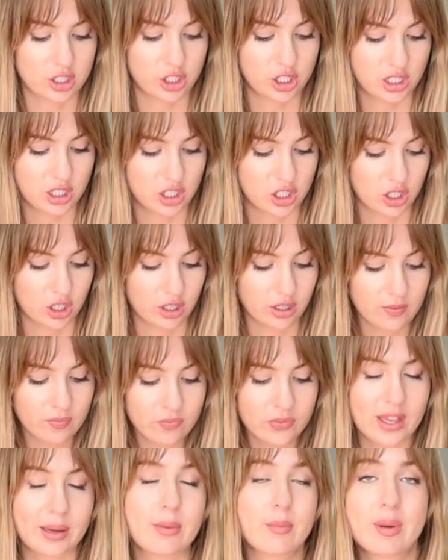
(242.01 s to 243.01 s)
that she's done.
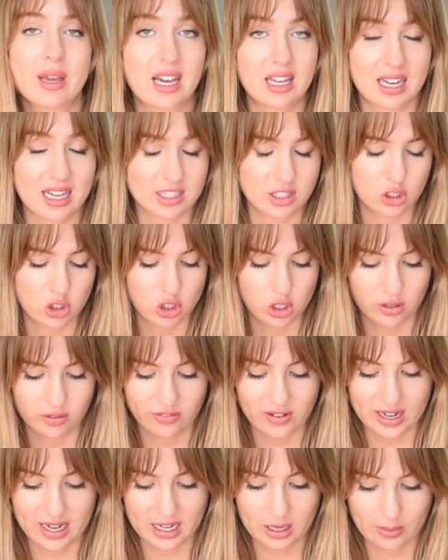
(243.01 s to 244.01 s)
I'm a big Alexa Chung
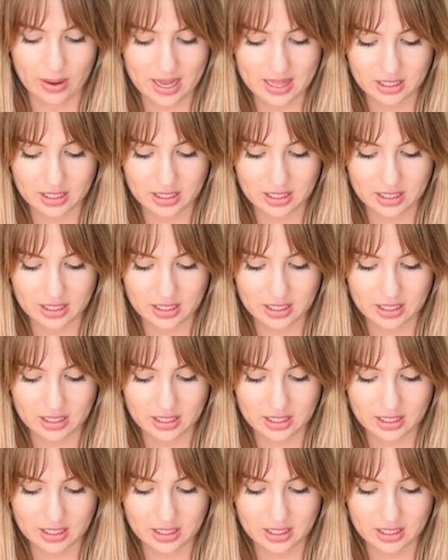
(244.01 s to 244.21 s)
fan anyway.